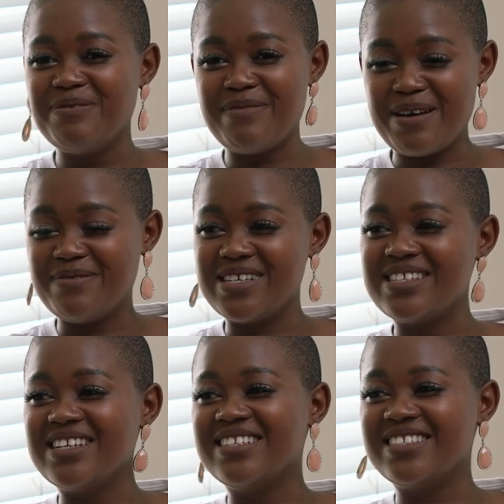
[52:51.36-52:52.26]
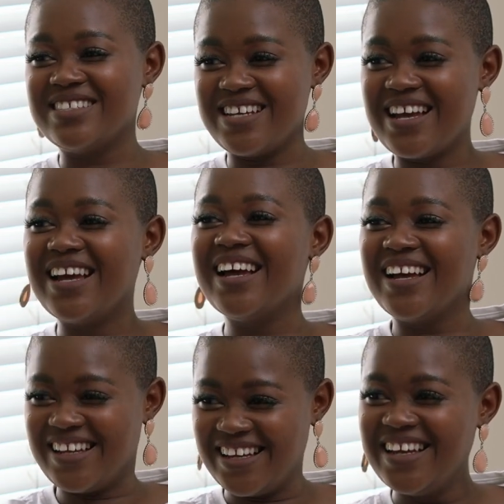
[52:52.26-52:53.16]
been a consistent
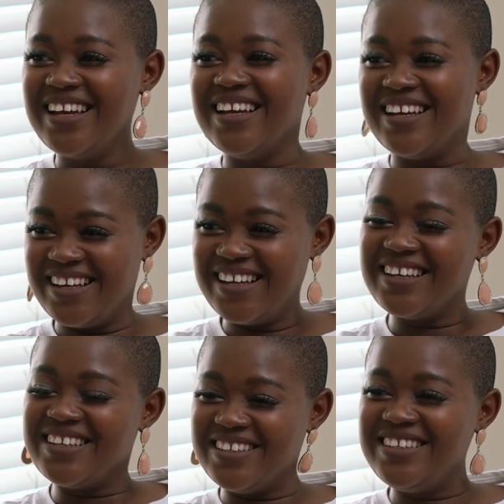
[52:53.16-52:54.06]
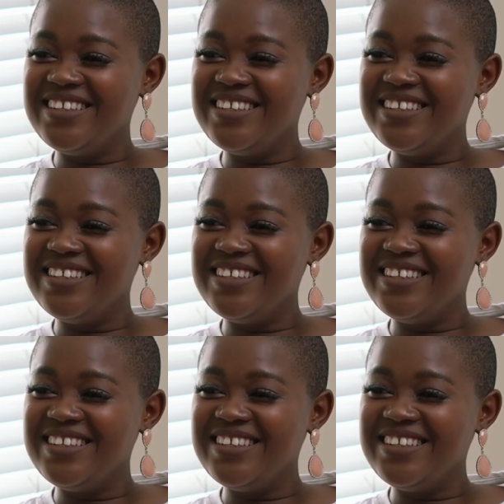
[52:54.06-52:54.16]
message throughout our